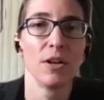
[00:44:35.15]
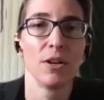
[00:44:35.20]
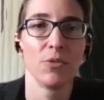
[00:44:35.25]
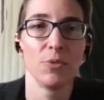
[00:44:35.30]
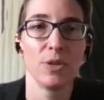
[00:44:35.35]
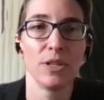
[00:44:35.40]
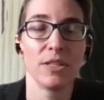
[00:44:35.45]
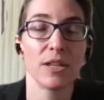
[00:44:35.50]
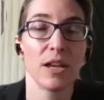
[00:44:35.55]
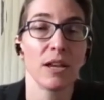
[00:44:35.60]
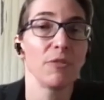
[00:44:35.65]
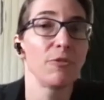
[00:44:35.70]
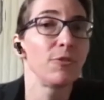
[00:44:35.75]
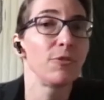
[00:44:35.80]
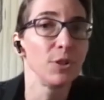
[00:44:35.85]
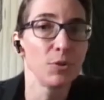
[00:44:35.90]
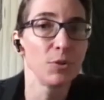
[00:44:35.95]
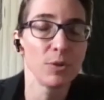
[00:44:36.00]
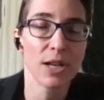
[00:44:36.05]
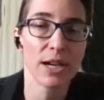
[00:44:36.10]
We say
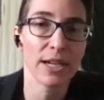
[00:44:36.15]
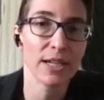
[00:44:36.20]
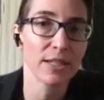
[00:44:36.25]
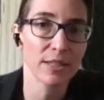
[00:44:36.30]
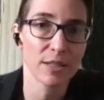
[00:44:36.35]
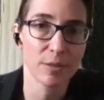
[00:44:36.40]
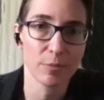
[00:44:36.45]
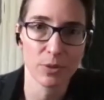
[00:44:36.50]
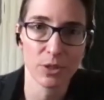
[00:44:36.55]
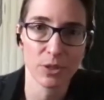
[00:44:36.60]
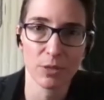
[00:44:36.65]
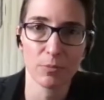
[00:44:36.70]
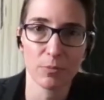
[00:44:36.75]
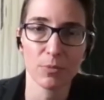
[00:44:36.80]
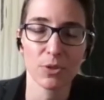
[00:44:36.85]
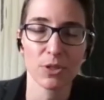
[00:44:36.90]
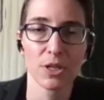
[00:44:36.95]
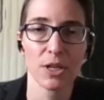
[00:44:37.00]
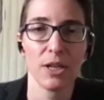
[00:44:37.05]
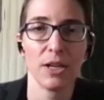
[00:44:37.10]
flu like
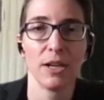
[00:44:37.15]
symptoms.